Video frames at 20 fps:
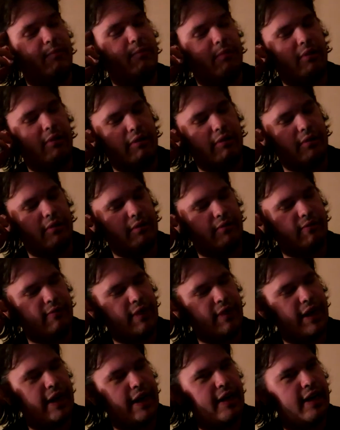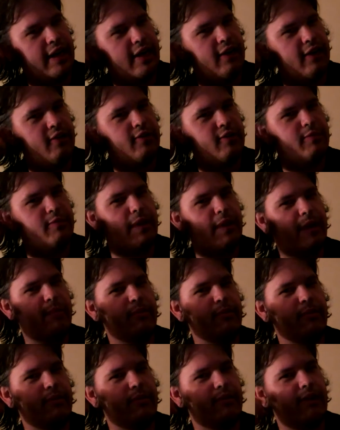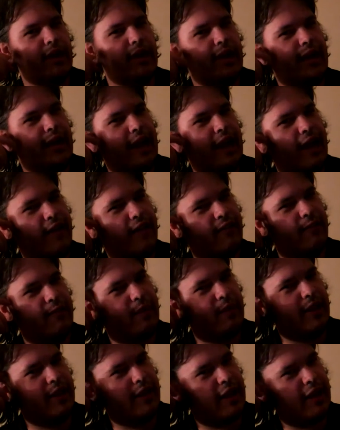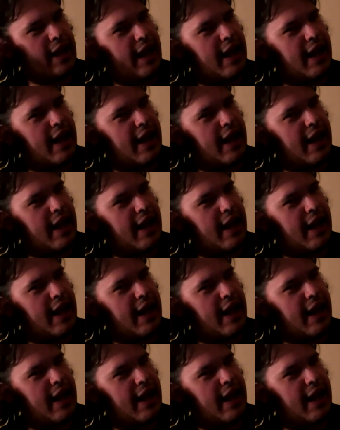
Hannibal reading the newspaper and have it